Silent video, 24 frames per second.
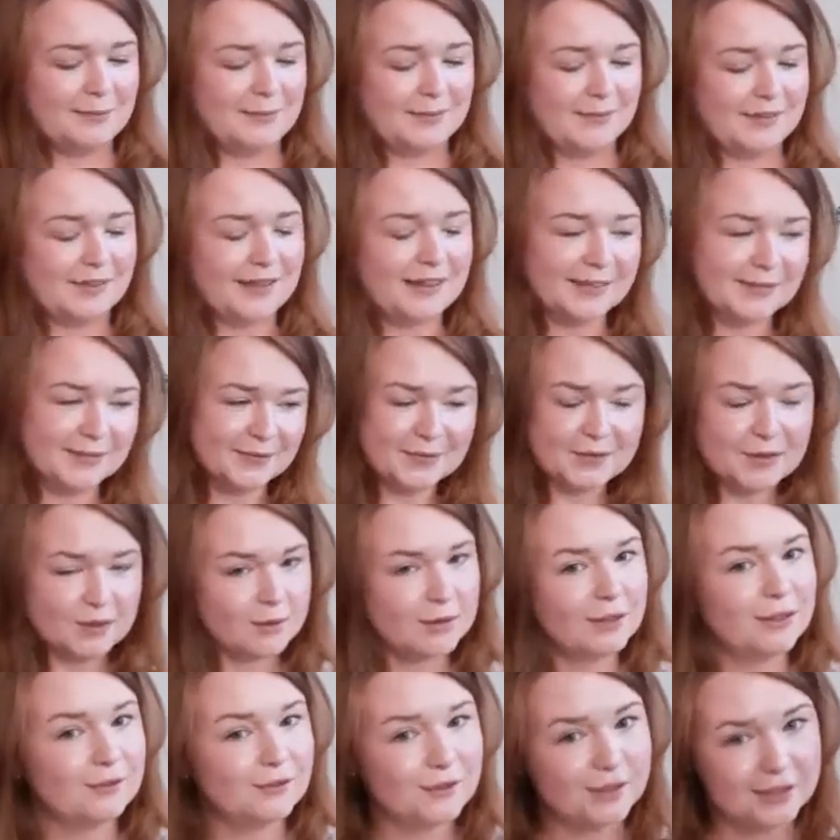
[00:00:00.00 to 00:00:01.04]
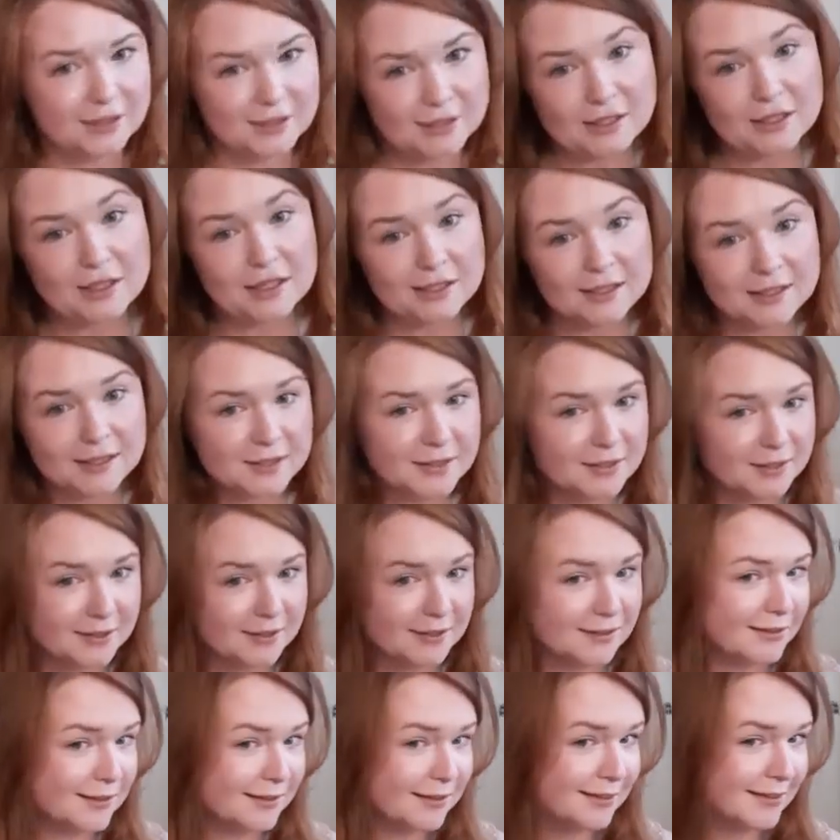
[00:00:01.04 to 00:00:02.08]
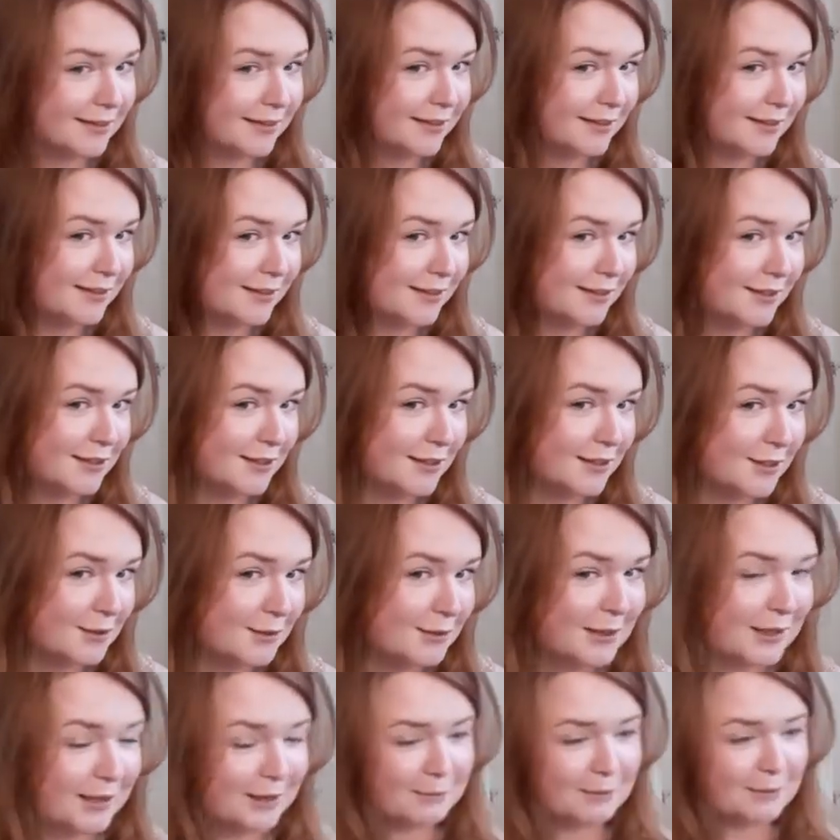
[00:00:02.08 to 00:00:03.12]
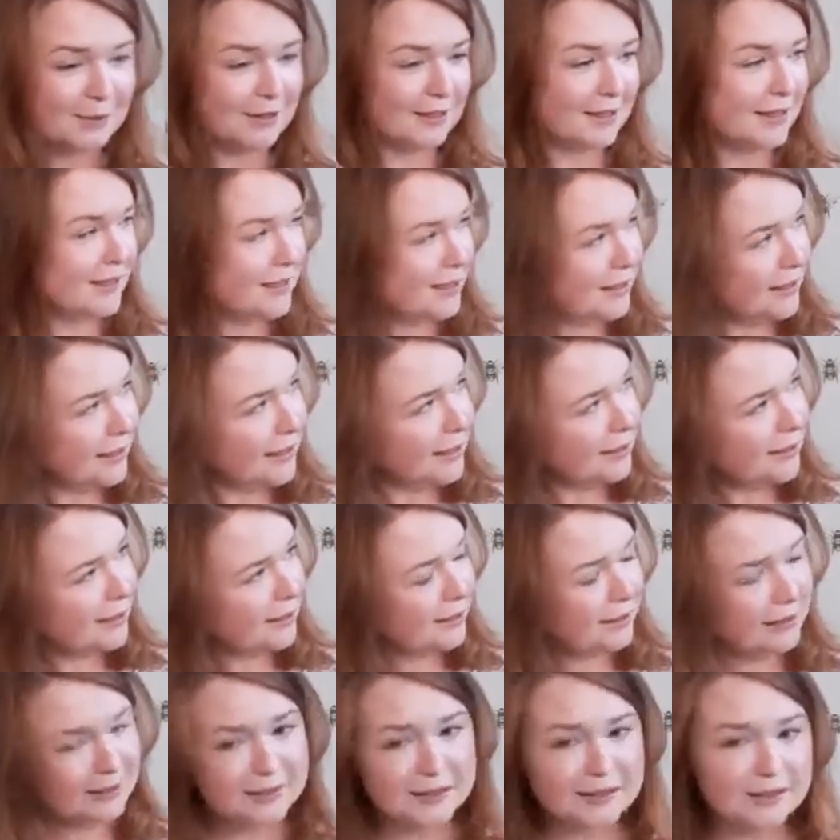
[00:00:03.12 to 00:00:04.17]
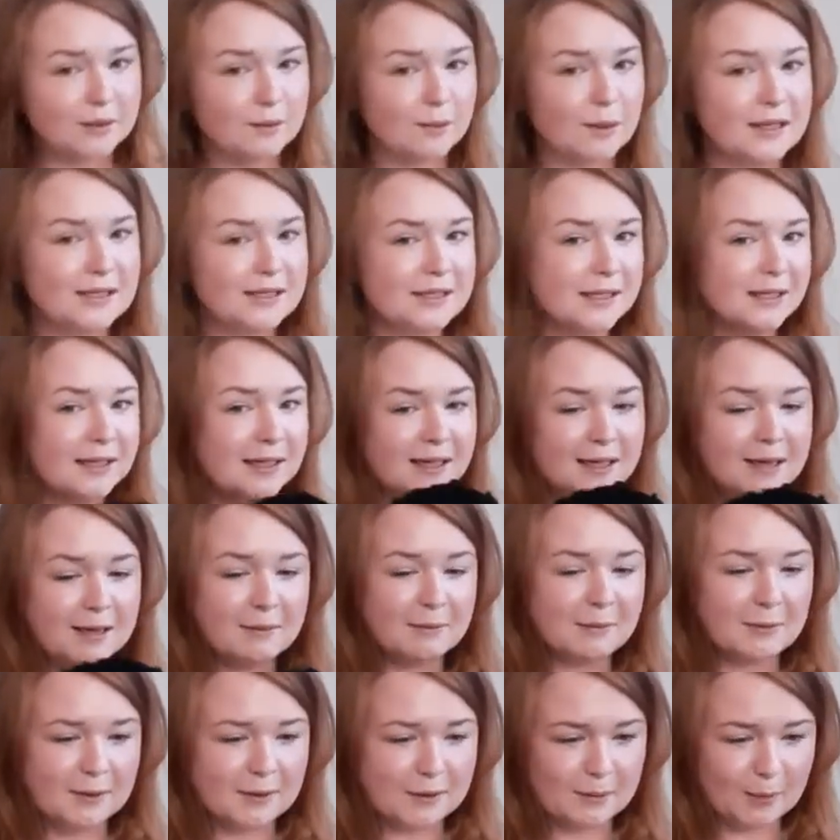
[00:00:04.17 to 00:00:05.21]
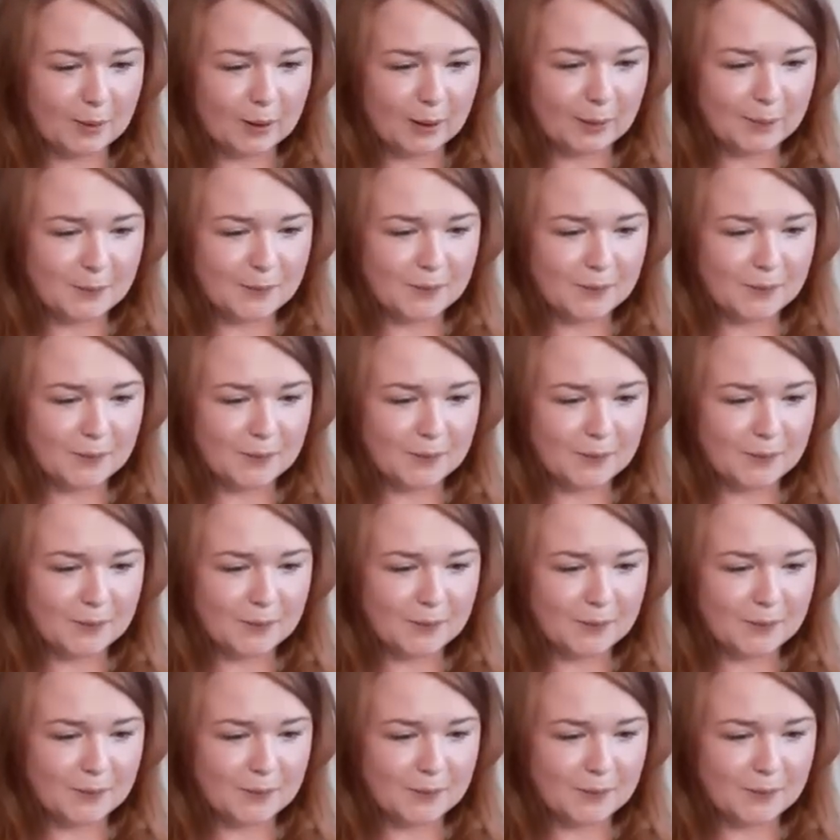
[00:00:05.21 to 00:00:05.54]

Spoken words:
Yeah, so I haven't had a chance to do anything with it. It's still wet, but there we go.